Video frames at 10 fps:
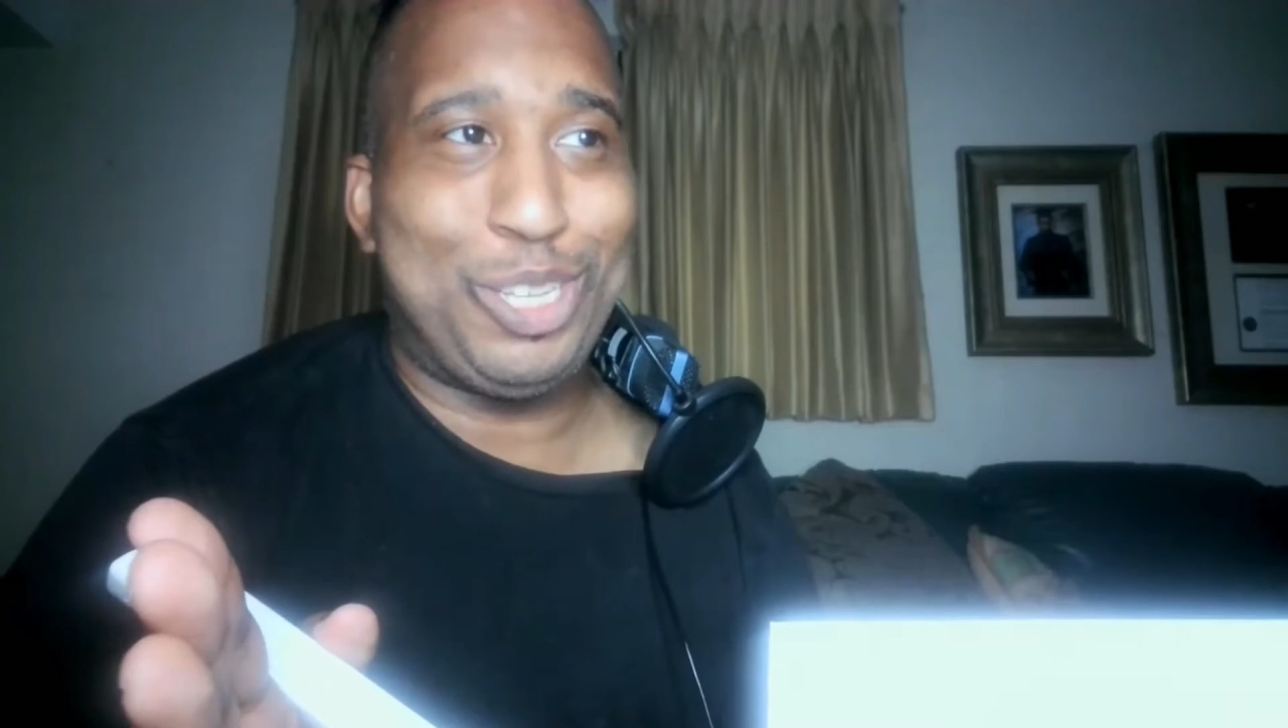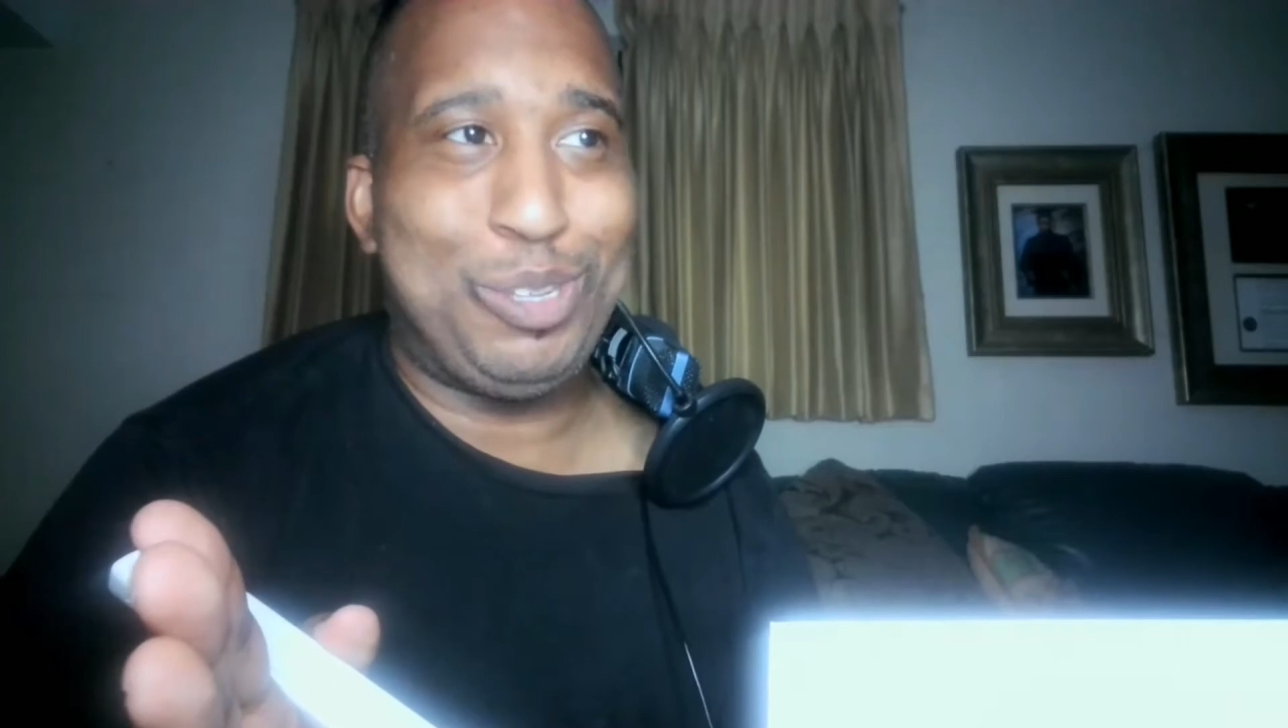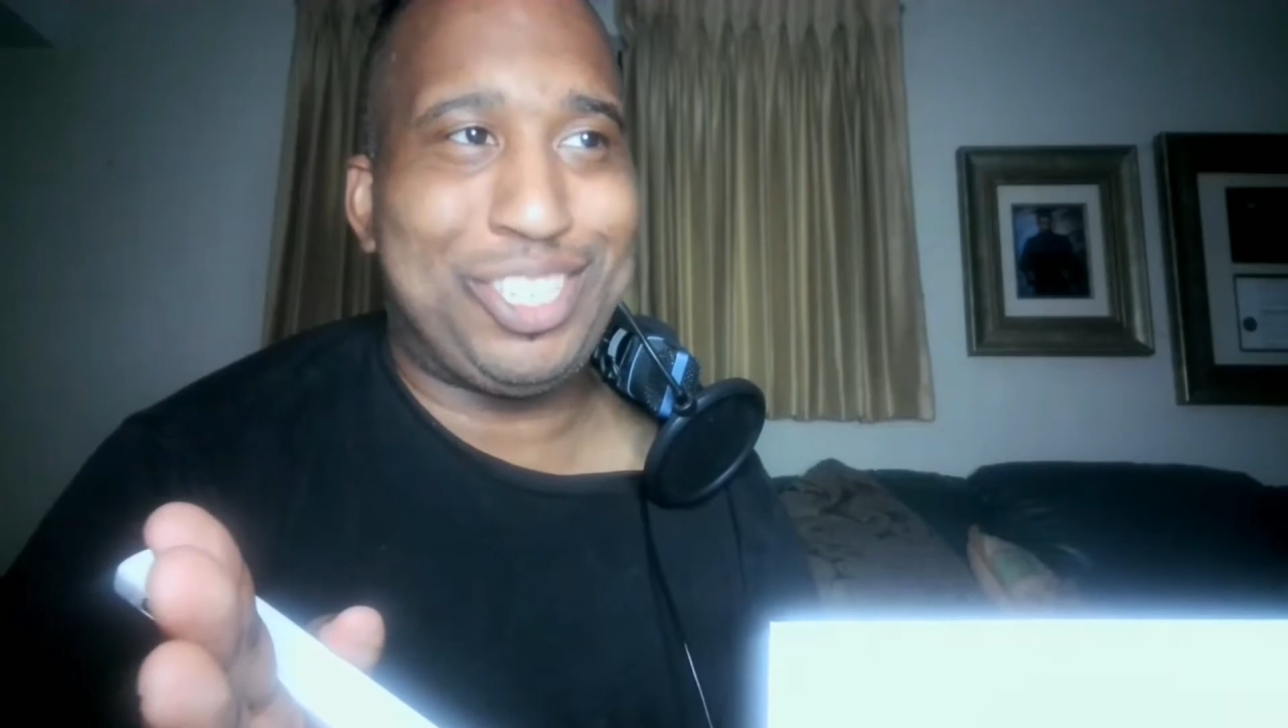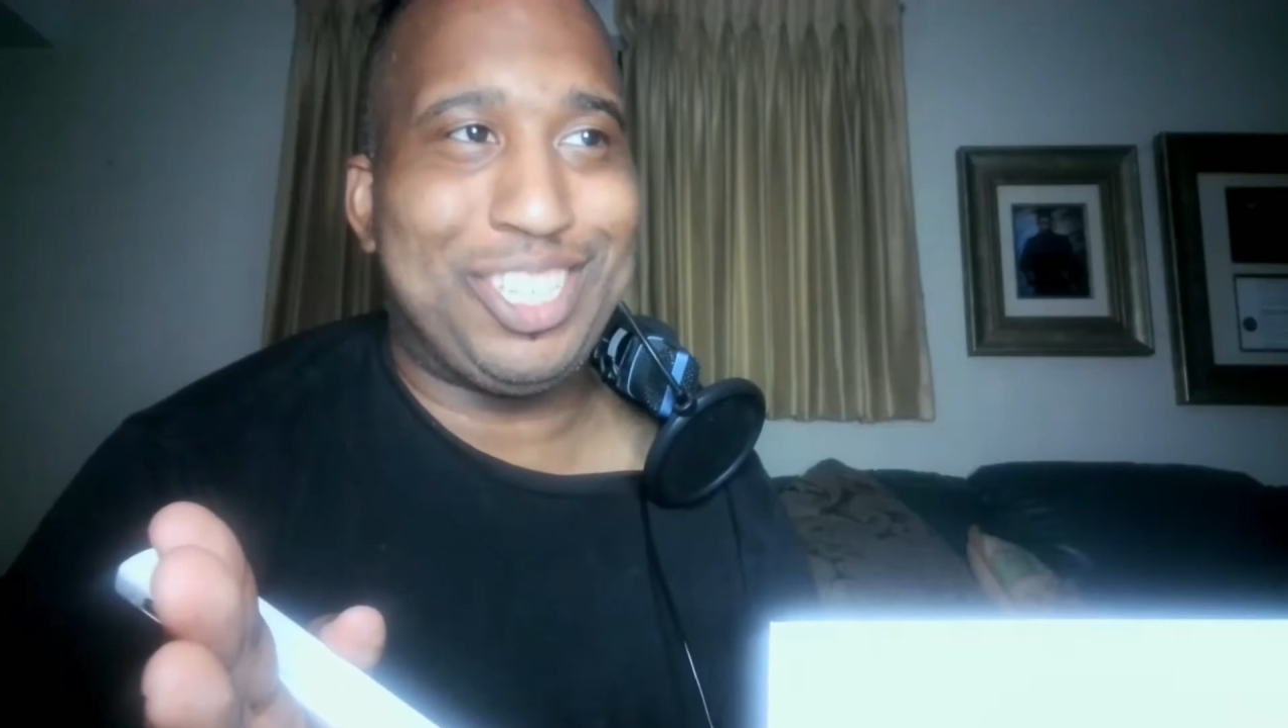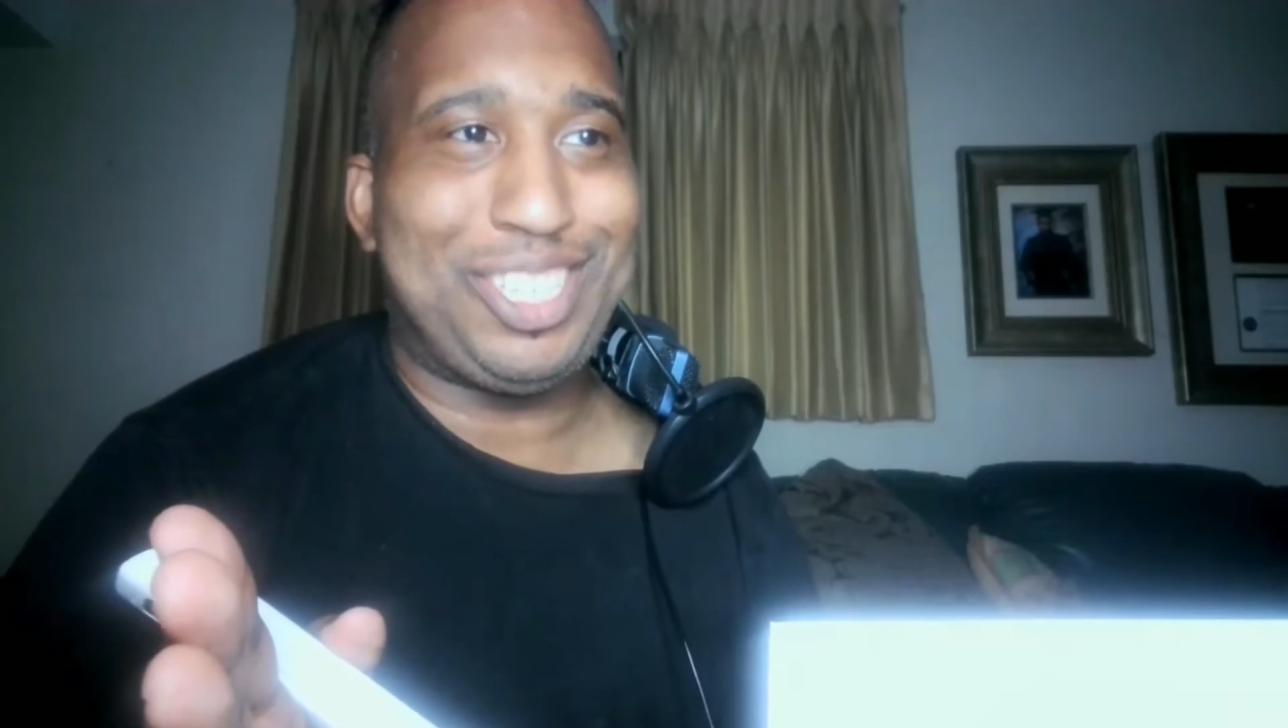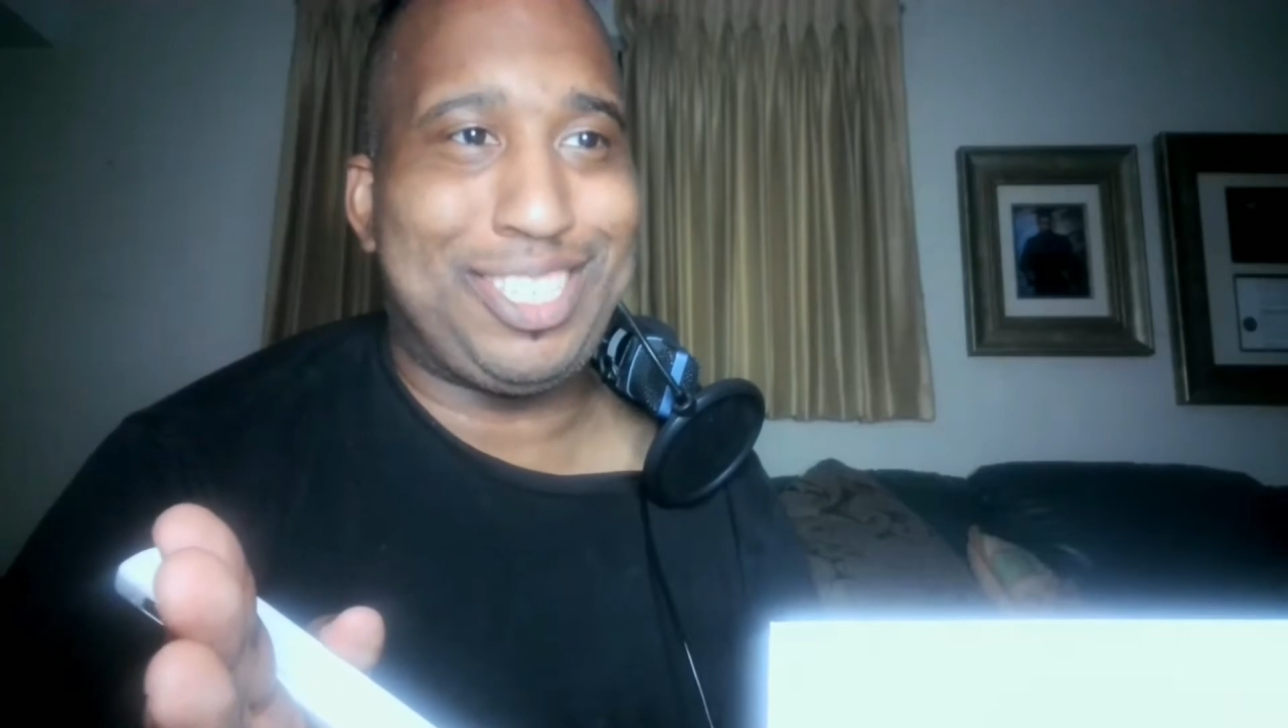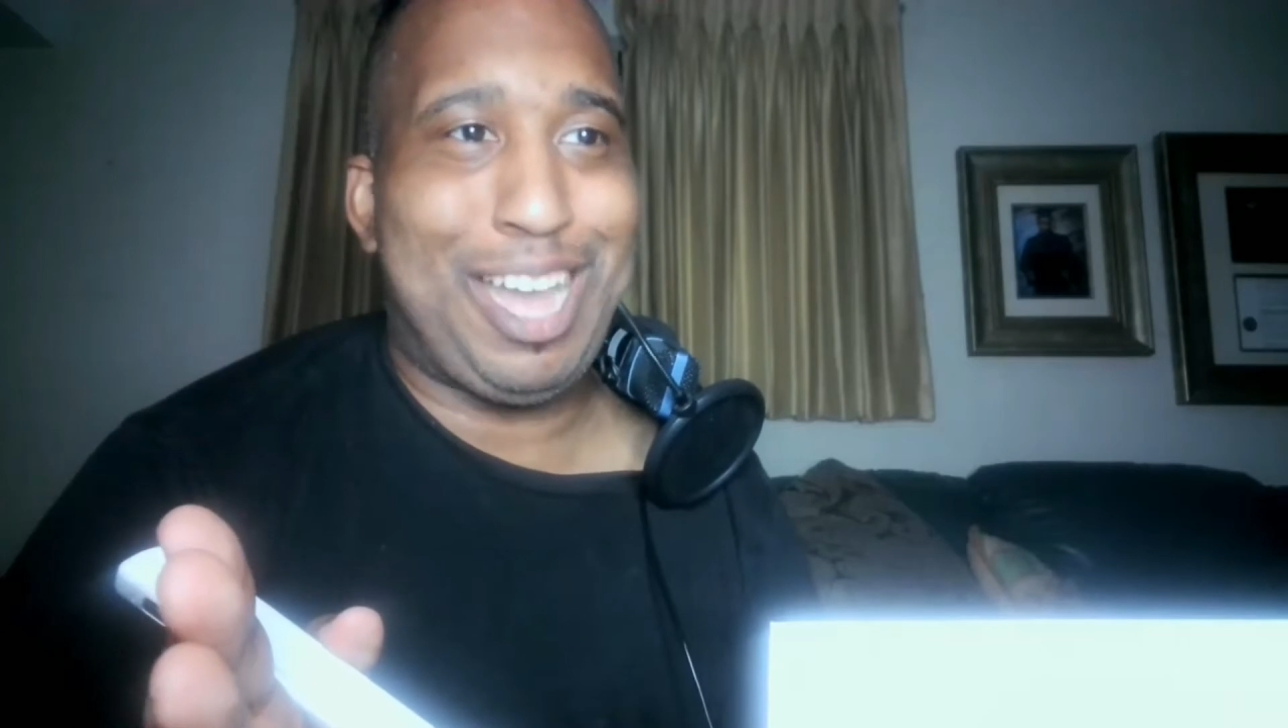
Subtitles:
to lose this